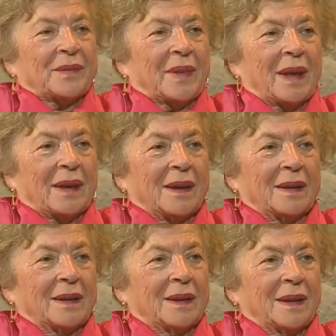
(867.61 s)
So
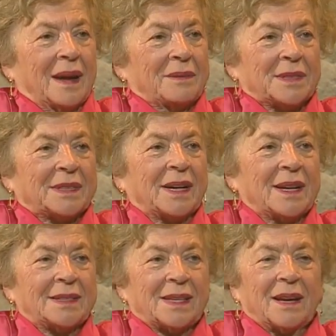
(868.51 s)
I, I was
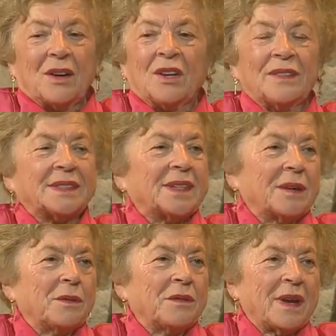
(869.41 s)
crazy. I always
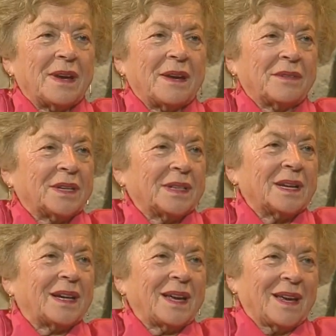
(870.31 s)
give away
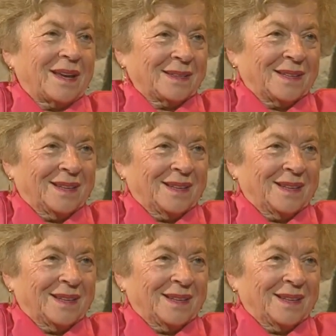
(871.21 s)
everything I had.